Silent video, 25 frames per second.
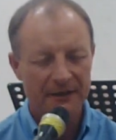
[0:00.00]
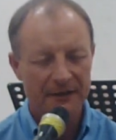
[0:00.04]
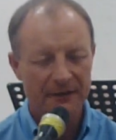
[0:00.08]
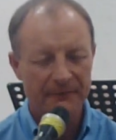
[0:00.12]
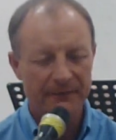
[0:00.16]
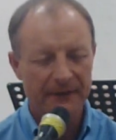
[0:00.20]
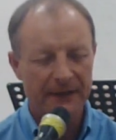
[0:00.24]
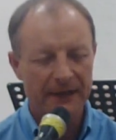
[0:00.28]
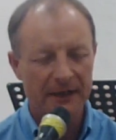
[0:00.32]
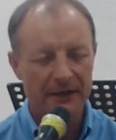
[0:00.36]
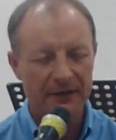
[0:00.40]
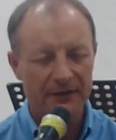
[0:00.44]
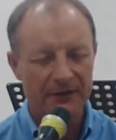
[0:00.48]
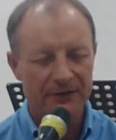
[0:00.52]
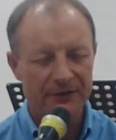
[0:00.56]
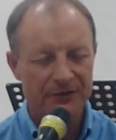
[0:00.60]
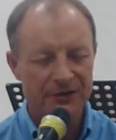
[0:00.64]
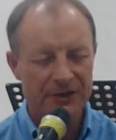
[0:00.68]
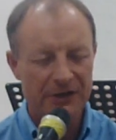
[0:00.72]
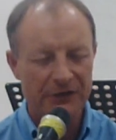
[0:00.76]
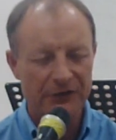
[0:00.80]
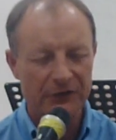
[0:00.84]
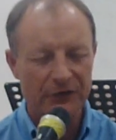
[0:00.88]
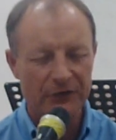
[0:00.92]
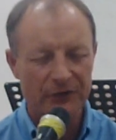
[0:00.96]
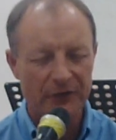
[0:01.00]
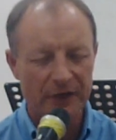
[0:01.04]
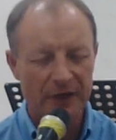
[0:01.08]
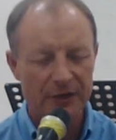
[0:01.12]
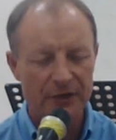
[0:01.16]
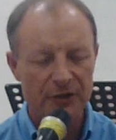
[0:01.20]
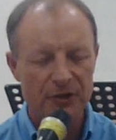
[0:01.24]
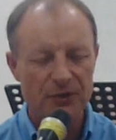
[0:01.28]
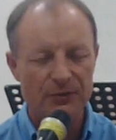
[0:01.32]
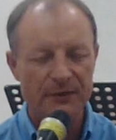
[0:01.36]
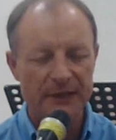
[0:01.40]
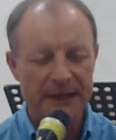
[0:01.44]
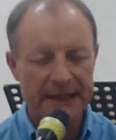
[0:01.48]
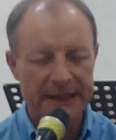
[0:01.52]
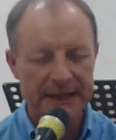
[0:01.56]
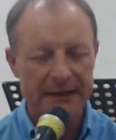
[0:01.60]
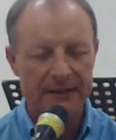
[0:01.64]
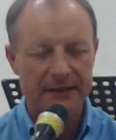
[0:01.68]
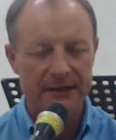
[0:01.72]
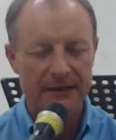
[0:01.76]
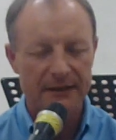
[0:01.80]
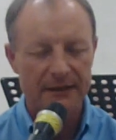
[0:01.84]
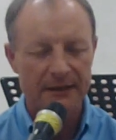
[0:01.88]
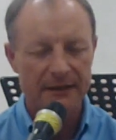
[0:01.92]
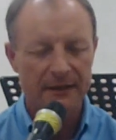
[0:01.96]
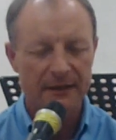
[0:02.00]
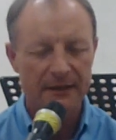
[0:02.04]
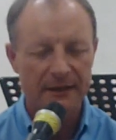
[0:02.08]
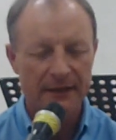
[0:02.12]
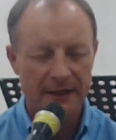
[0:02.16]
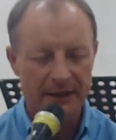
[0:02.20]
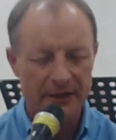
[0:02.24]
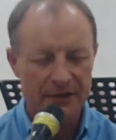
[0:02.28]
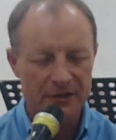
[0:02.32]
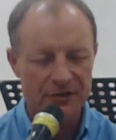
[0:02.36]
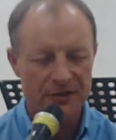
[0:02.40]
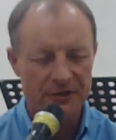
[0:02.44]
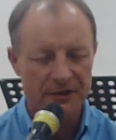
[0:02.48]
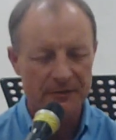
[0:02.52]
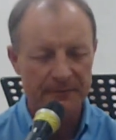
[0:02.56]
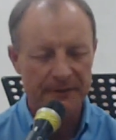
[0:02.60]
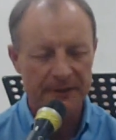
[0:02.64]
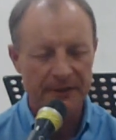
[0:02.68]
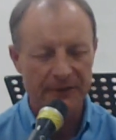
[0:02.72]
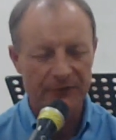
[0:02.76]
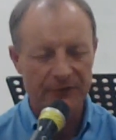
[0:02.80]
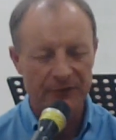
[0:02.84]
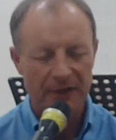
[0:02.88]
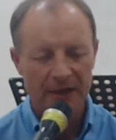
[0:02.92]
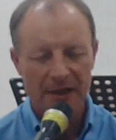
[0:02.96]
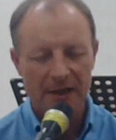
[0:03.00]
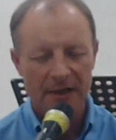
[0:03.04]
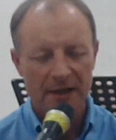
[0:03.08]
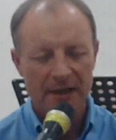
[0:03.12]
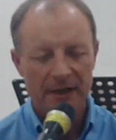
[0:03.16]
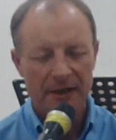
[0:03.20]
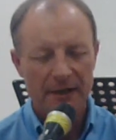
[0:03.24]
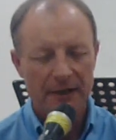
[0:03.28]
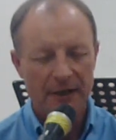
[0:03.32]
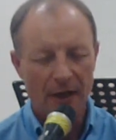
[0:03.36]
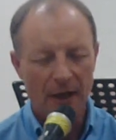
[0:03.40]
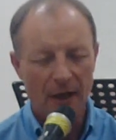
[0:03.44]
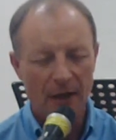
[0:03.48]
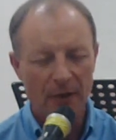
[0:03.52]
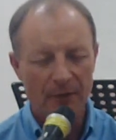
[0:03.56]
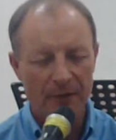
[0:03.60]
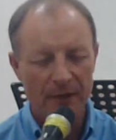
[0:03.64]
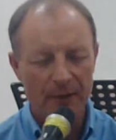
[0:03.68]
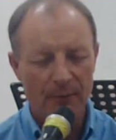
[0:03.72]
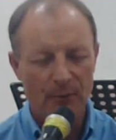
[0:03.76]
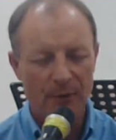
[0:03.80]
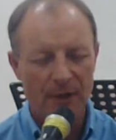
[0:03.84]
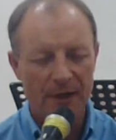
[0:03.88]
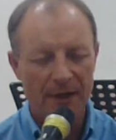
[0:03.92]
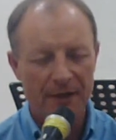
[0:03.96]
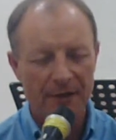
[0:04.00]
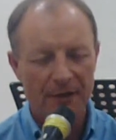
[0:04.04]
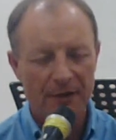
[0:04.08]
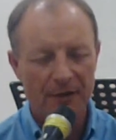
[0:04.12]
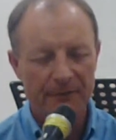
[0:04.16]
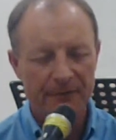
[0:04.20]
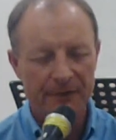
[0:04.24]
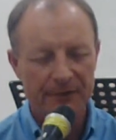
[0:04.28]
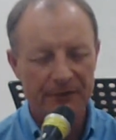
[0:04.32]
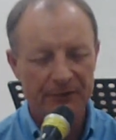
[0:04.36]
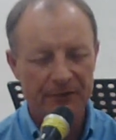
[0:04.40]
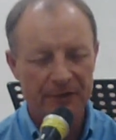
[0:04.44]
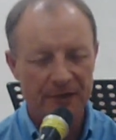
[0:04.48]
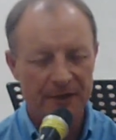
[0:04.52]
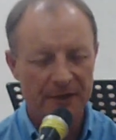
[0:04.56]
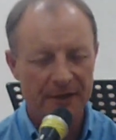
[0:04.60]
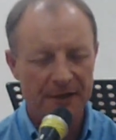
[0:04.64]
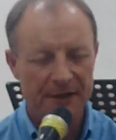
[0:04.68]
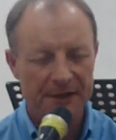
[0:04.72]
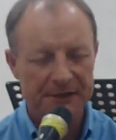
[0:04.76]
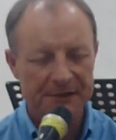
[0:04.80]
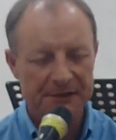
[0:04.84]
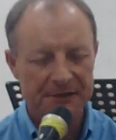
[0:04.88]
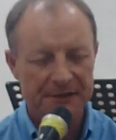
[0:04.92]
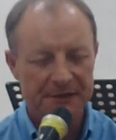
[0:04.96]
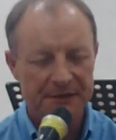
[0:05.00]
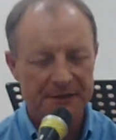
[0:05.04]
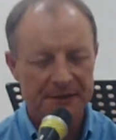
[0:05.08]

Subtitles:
In fact, Jesus' unique kingship, he's the only one of his kind.